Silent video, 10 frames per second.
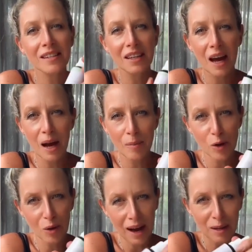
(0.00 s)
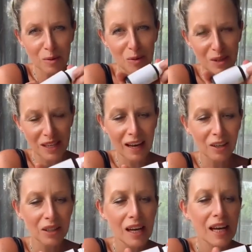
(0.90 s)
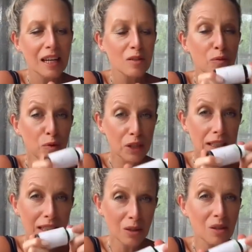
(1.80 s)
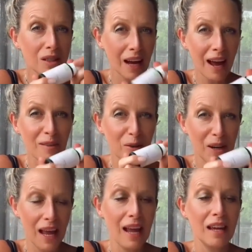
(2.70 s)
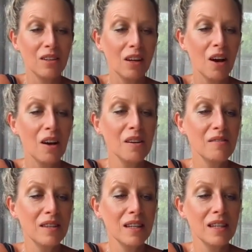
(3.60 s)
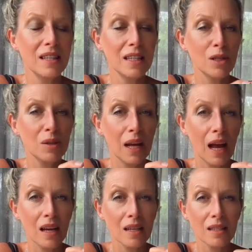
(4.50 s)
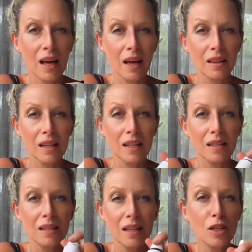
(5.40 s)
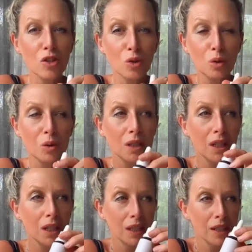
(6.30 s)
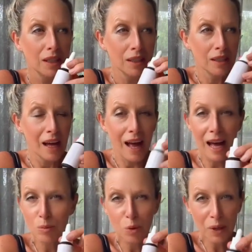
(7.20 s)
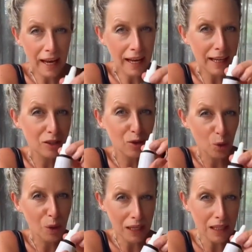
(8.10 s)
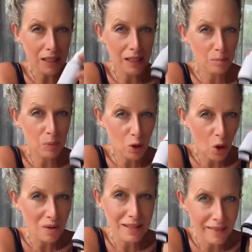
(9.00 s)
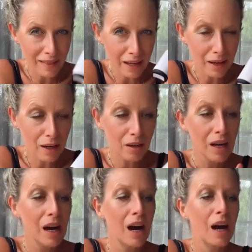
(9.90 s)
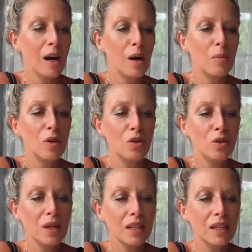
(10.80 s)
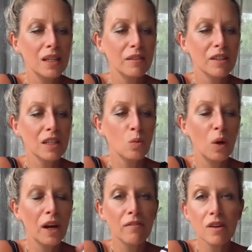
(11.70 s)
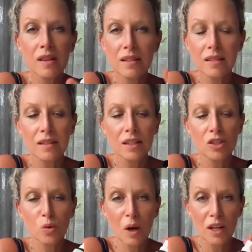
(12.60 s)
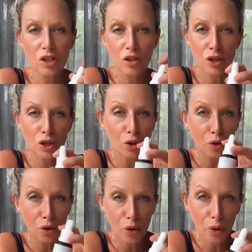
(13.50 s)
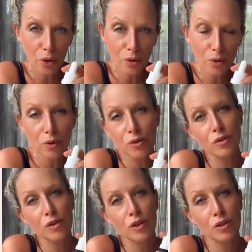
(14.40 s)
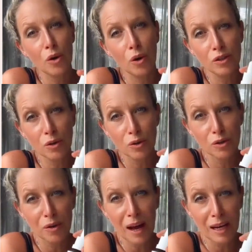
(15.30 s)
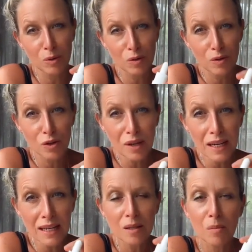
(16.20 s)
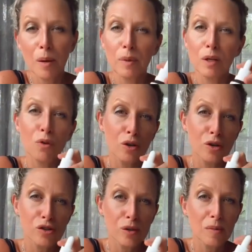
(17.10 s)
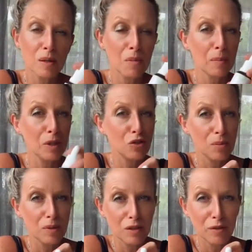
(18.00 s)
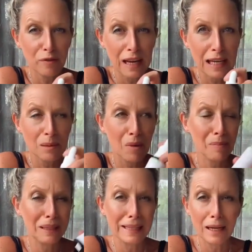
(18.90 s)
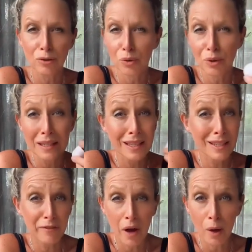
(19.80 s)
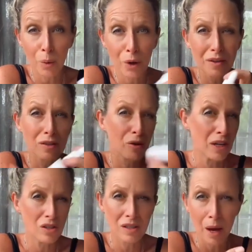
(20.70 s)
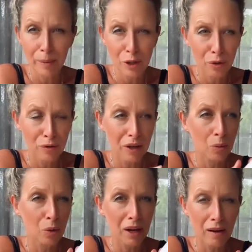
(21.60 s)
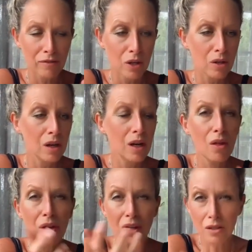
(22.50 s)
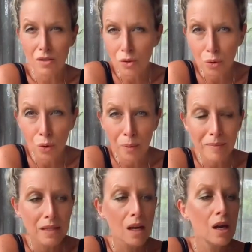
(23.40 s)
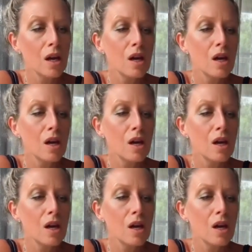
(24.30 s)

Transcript: and to calm your animal down. It's really good to have on hand. I kind of consider it as like the essential animal care toolkit. It belongs in there. You can give it whenever there's a situation that you know is going to cause your animal stress. It might be road trips, it might be trips to the vet, it might be loud noises, fireworks, strangers coming over, what have you, thunderstorms.